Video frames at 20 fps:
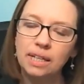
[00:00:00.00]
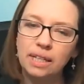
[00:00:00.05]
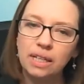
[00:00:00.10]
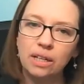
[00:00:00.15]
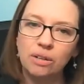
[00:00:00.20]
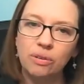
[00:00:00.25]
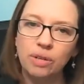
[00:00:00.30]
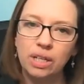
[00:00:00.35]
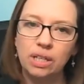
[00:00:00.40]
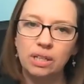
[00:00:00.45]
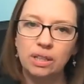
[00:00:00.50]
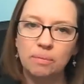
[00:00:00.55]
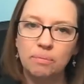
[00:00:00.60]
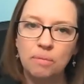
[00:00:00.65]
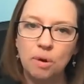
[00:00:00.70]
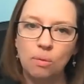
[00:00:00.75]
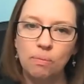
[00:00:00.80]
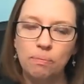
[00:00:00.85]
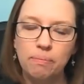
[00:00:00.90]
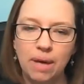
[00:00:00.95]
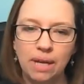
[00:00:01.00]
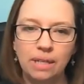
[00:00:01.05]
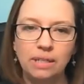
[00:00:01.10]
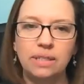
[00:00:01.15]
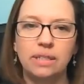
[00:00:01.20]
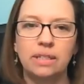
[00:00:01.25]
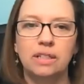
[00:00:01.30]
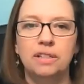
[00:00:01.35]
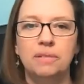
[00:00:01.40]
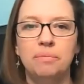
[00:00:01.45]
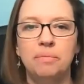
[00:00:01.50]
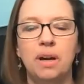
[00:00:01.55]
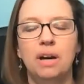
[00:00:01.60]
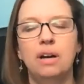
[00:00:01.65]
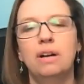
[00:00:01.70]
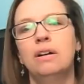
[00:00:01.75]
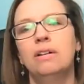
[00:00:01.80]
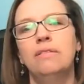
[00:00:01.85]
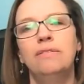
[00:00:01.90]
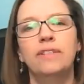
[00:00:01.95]
you know, in the momentum
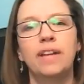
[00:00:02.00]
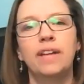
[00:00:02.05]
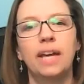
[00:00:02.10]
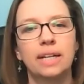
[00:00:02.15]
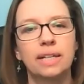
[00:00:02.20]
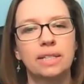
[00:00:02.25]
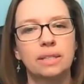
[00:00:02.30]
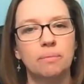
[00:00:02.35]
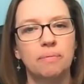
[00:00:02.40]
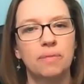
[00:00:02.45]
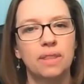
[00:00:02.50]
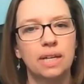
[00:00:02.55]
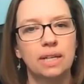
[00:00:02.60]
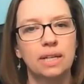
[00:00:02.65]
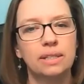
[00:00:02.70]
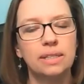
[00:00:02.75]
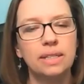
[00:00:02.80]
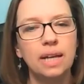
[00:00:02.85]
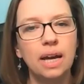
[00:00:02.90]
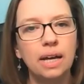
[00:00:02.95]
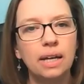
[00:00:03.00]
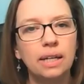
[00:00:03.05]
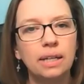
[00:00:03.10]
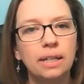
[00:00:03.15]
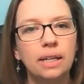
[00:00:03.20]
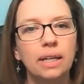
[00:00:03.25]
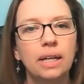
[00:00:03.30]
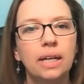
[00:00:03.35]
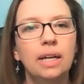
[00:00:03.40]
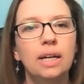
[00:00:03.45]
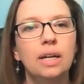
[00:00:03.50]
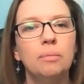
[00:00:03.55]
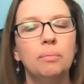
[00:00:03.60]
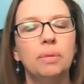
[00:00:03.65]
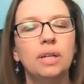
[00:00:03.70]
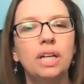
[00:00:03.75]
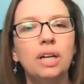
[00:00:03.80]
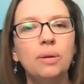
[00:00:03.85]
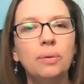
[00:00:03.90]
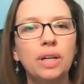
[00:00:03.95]
of getting some things done.
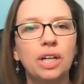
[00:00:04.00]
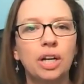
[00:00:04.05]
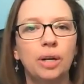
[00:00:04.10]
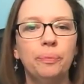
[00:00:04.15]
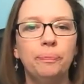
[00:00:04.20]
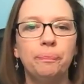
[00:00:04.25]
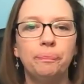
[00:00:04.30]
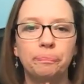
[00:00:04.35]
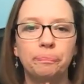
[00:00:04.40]
But here we go.